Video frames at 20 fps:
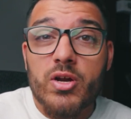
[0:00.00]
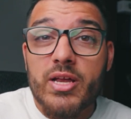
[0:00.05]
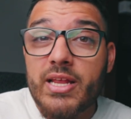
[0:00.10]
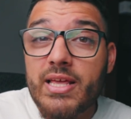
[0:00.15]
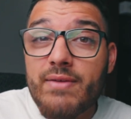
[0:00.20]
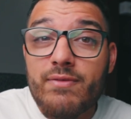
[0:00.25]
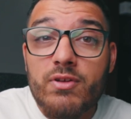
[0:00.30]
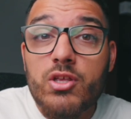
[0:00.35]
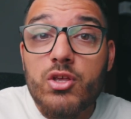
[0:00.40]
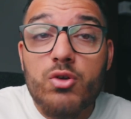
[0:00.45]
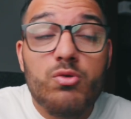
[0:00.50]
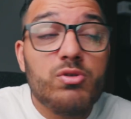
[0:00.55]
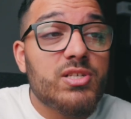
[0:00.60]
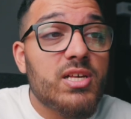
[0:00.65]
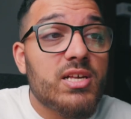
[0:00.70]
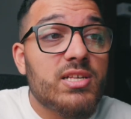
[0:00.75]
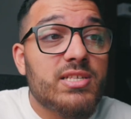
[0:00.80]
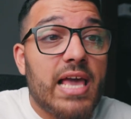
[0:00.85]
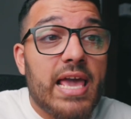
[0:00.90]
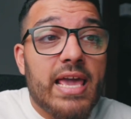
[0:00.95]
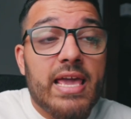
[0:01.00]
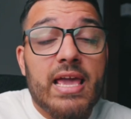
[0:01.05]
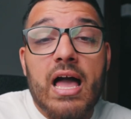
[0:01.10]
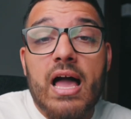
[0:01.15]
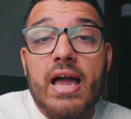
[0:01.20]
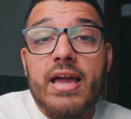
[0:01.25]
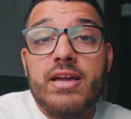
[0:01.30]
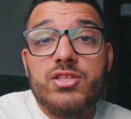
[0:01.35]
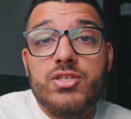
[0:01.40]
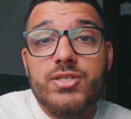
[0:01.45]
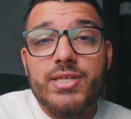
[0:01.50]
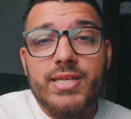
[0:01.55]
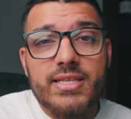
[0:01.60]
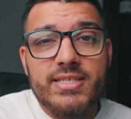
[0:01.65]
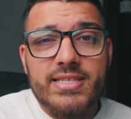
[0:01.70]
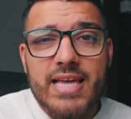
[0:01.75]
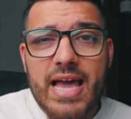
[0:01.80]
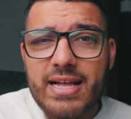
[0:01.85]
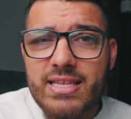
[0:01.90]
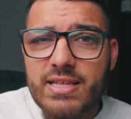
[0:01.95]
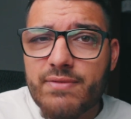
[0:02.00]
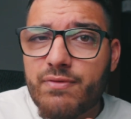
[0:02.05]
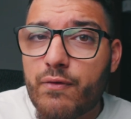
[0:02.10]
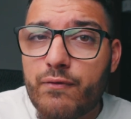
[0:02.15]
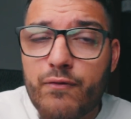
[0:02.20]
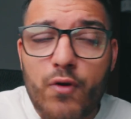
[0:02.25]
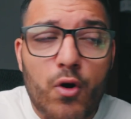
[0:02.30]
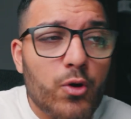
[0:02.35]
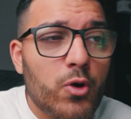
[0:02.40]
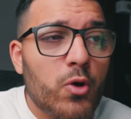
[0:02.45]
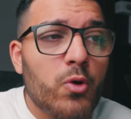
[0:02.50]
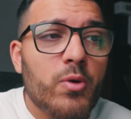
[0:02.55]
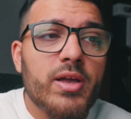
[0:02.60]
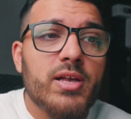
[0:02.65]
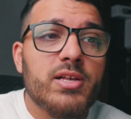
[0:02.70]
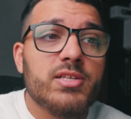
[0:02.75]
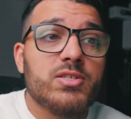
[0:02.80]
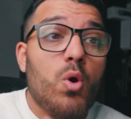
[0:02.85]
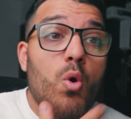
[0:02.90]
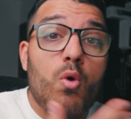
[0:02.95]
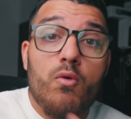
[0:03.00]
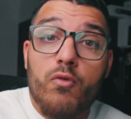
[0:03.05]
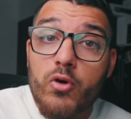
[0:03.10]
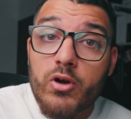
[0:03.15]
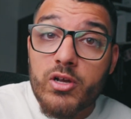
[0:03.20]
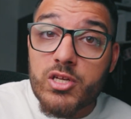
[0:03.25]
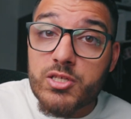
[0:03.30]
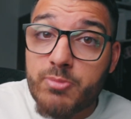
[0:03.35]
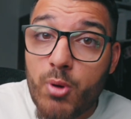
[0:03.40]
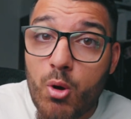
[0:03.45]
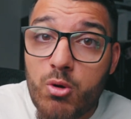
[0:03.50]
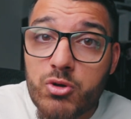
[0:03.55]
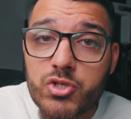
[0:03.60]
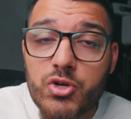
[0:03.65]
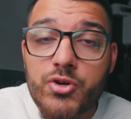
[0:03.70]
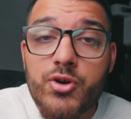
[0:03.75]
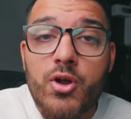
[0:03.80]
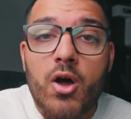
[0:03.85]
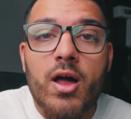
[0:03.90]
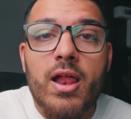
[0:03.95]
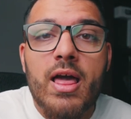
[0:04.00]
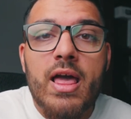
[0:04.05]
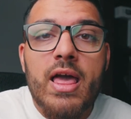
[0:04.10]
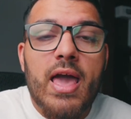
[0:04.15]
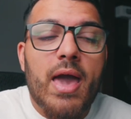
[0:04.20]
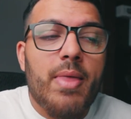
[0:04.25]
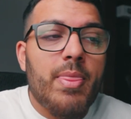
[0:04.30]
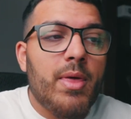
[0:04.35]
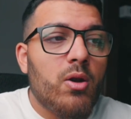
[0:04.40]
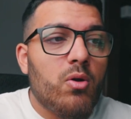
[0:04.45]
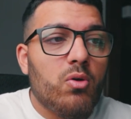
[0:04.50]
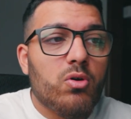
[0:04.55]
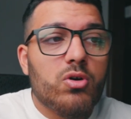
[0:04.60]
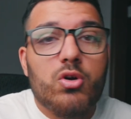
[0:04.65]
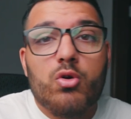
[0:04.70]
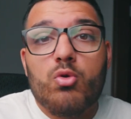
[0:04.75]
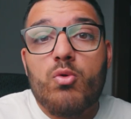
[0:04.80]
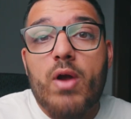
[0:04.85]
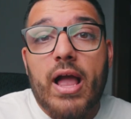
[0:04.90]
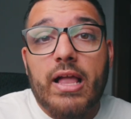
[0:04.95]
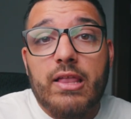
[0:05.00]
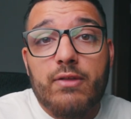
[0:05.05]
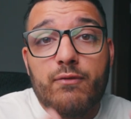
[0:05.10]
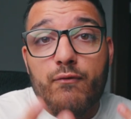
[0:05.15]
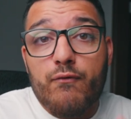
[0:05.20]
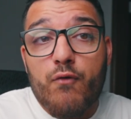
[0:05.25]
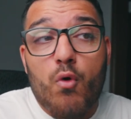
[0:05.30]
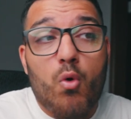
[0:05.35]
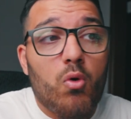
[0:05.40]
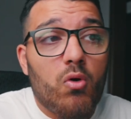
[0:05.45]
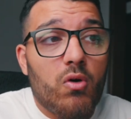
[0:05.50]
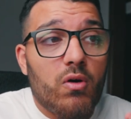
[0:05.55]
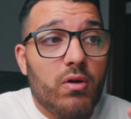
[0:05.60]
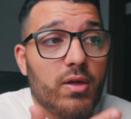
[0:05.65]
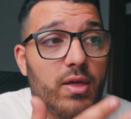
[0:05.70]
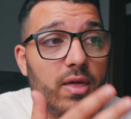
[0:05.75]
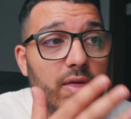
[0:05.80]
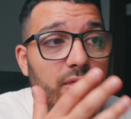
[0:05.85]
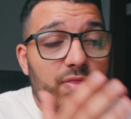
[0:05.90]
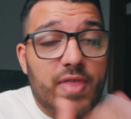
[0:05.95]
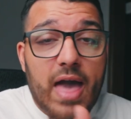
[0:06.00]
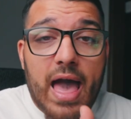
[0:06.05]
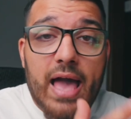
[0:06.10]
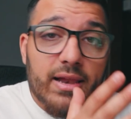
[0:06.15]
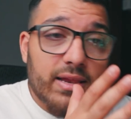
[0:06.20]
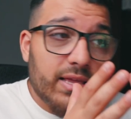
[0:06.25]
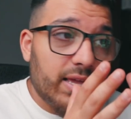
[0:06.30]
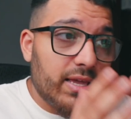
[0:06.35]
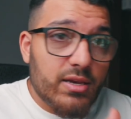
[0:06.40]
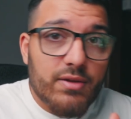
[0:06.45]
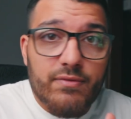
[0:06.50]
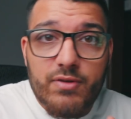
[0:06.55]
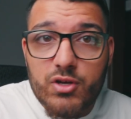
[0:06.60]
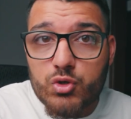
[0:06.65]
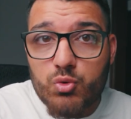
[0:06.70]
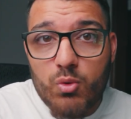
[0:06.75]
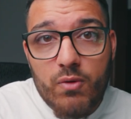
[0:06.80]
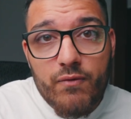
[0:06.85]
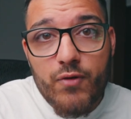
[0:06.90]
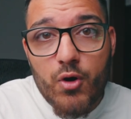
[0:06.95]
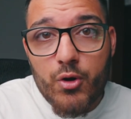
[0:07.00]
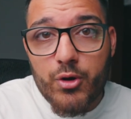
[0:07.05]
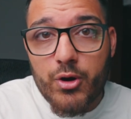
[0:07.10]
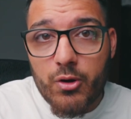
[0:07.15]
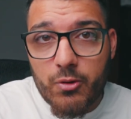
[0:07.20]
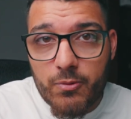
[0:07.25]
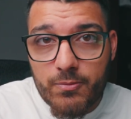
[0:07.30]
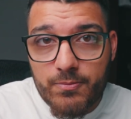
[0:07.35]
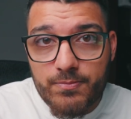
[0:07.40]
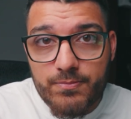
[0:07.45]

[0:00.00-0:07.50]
It even uses AI to detect if a photo is overexposed or not, and then it'll correct for that individual photo.